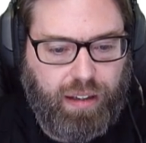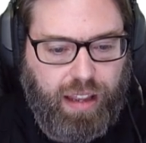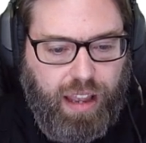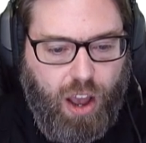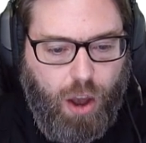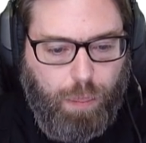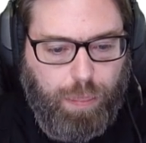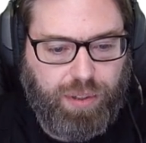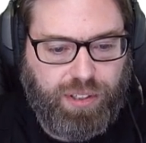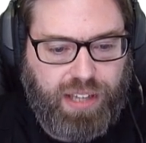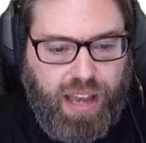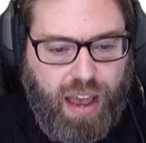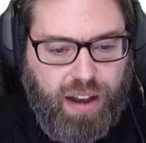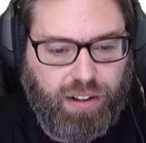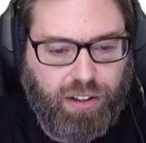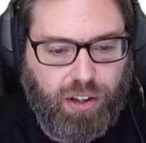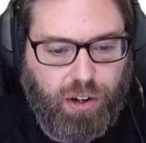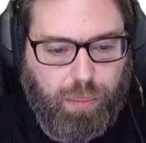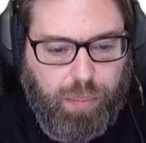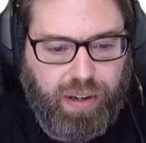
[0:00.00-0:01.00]
help us out a
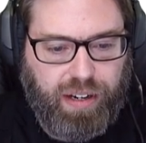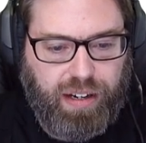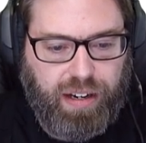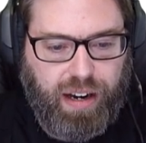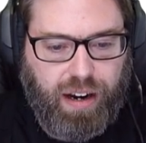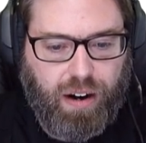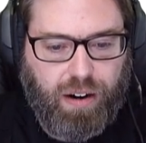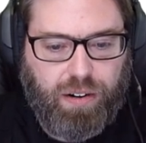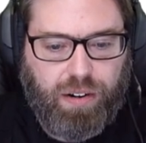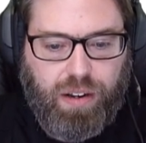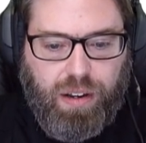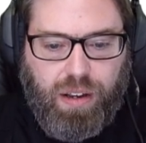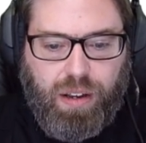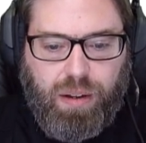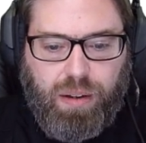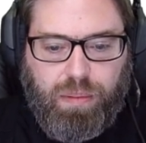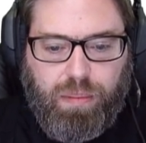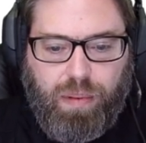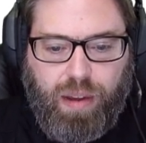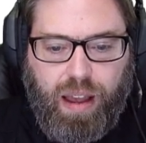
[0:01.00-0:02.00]
little bit here
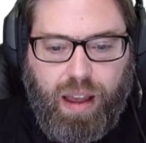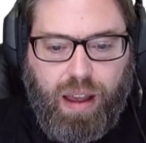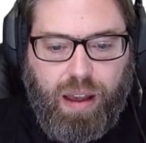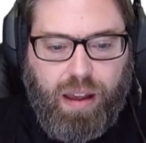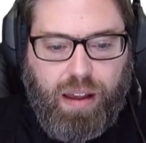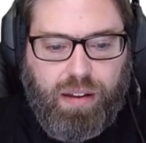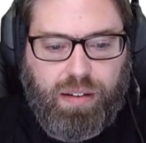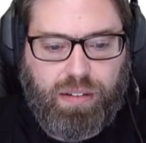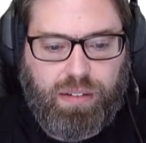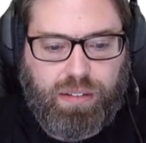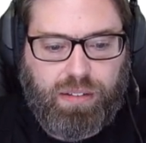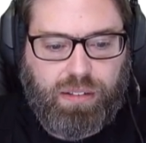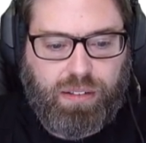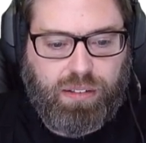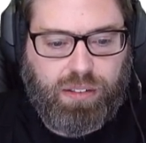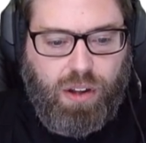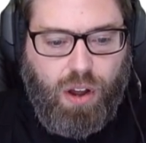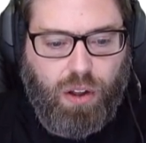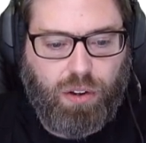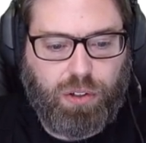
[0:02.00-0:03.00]

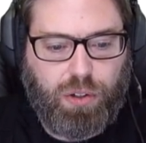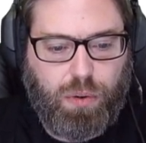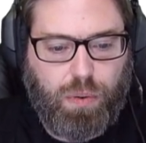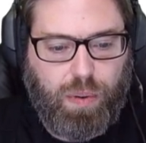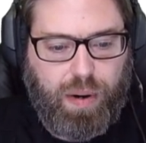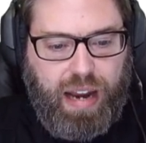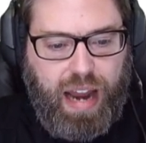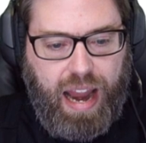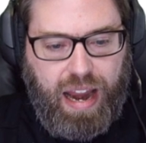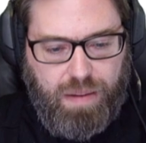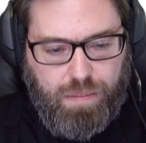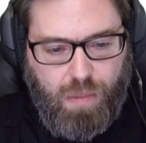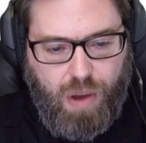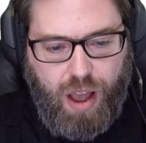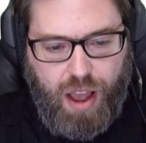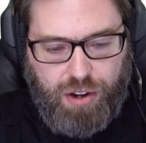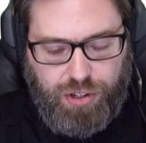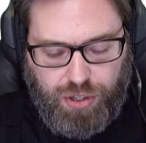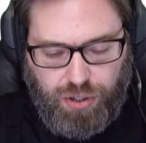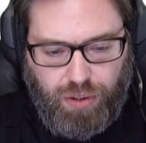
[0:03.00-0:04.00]
called create
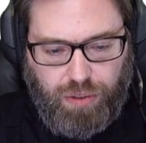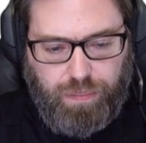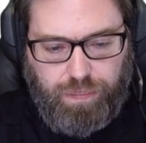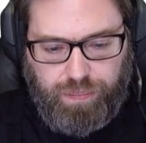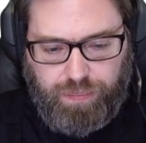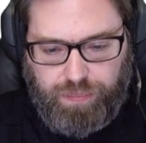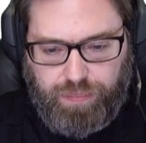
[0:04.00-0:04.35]
module.